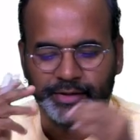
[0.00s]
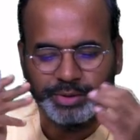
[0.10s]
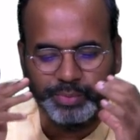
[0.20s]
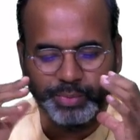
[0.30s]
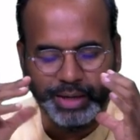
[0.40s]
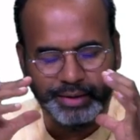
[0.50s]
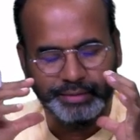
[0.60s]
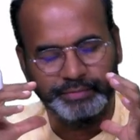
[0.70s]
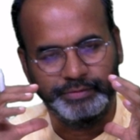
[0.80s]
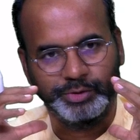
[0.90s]
So,
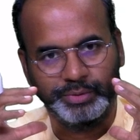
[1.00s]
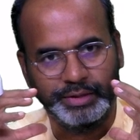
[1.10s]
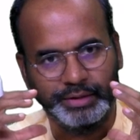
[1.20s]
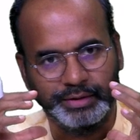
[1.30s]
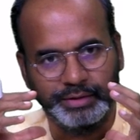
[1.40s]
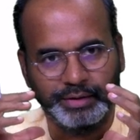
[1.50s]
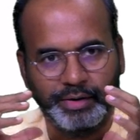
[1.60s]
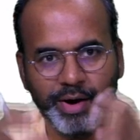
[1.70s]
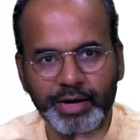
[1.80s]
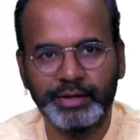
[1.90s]
so the, the
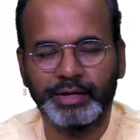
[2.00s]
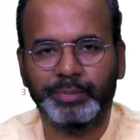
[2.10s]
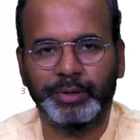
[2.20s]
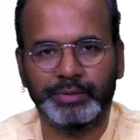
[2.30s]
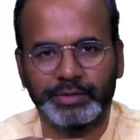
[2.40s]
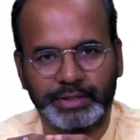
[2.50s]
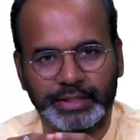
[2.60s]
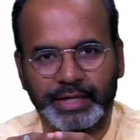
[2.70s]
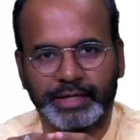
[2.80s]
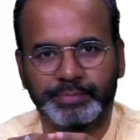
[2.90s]
content that we will
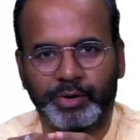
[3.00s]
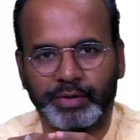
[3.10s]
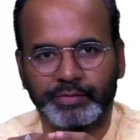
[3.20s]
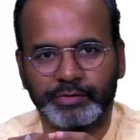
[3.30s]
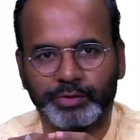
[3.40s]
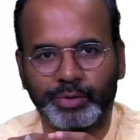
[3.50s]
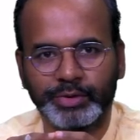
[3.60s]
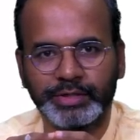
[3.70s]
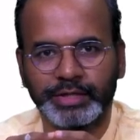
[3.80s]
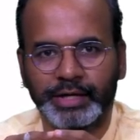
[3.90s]
see as part of this
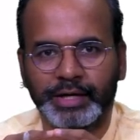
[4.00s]
course,